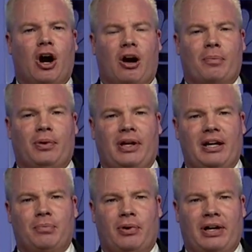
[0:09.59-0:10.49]
Our
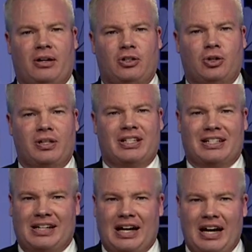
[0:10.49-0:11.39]
Blake Brown joins
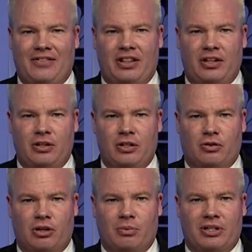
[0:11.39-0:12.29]
us live in the
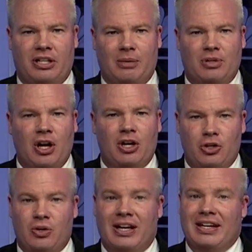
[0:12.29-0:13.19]
newsroom with tips
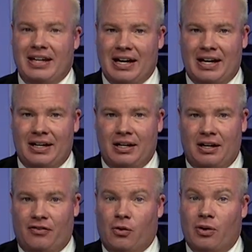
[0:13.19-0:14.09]
you cannot
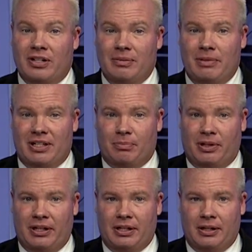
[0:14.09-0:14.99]
afford to miss.
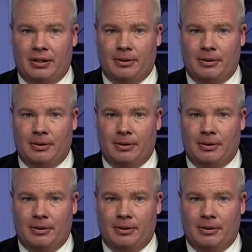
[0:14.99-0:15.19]
Blake.